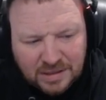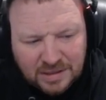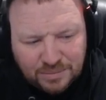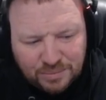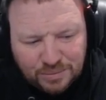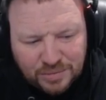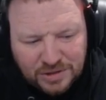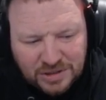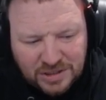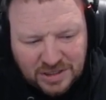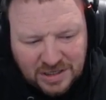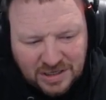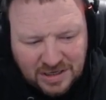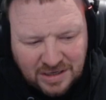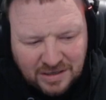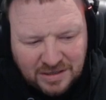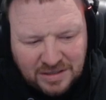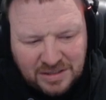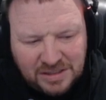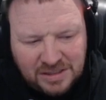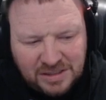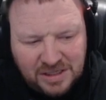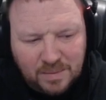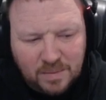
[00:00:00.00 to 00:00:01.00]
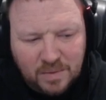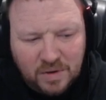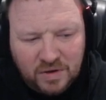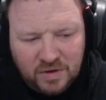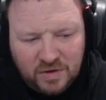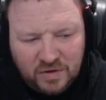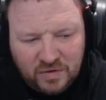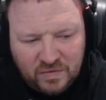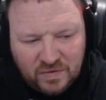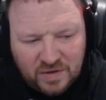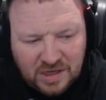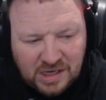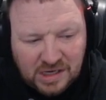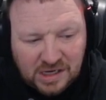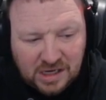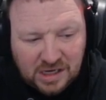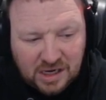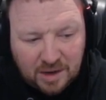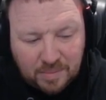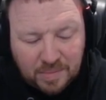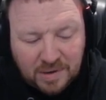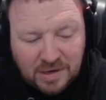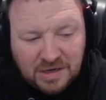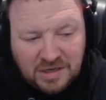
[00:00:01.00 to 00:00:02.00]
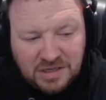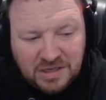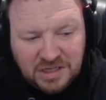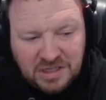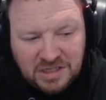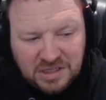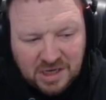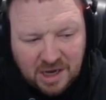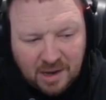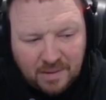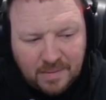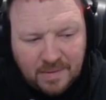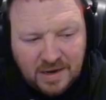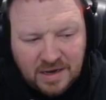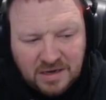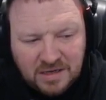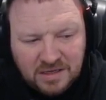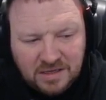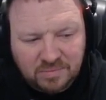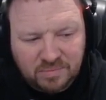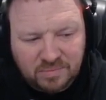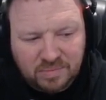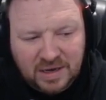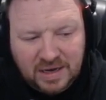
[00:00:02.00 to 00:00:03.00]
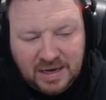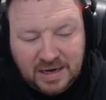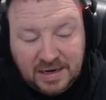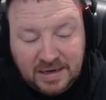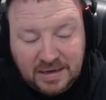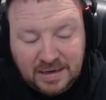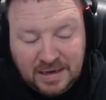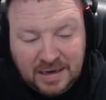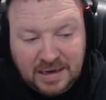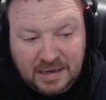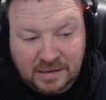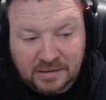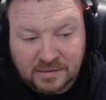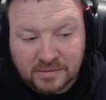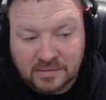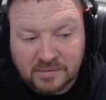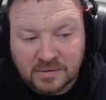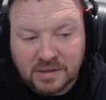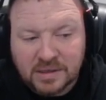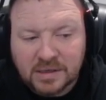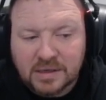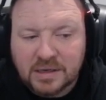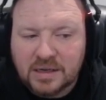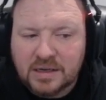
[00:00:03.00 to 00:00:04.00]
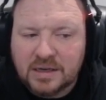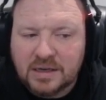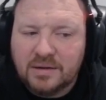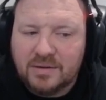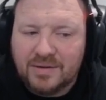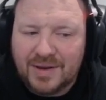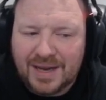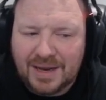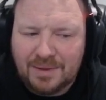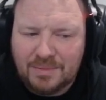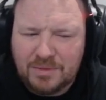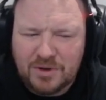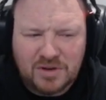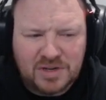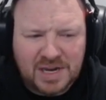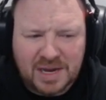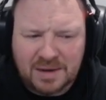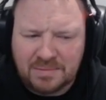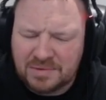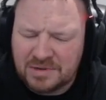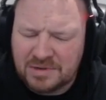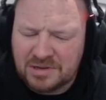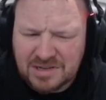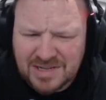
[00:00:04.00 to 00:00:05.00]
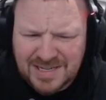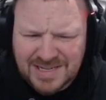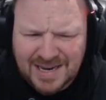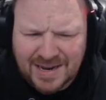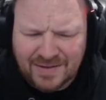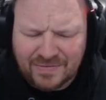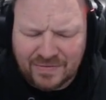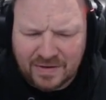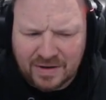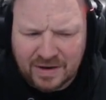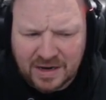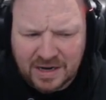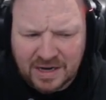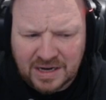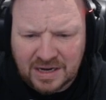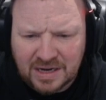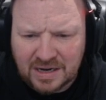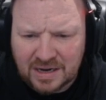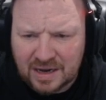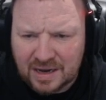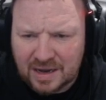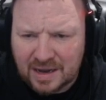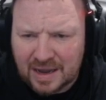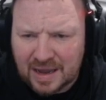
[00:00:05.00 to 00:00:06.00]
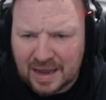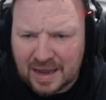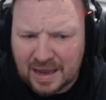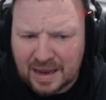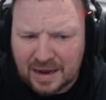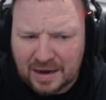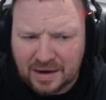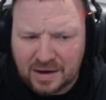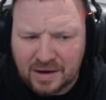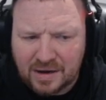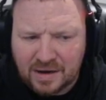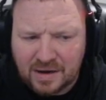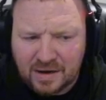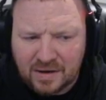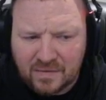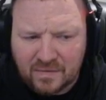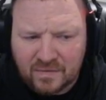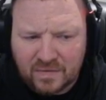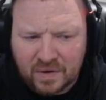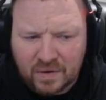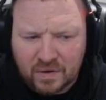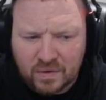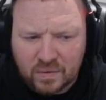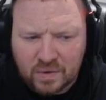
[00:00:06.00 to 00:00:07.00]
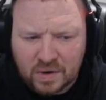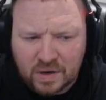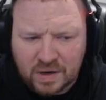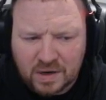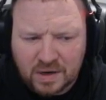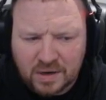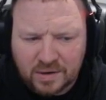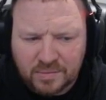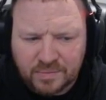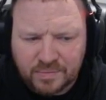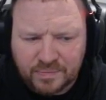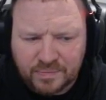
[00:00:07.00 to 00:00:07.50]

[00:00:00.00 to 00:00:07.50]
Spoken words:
Seeing some of the abilities coming into play now. Imhotep definitely, and Invoker.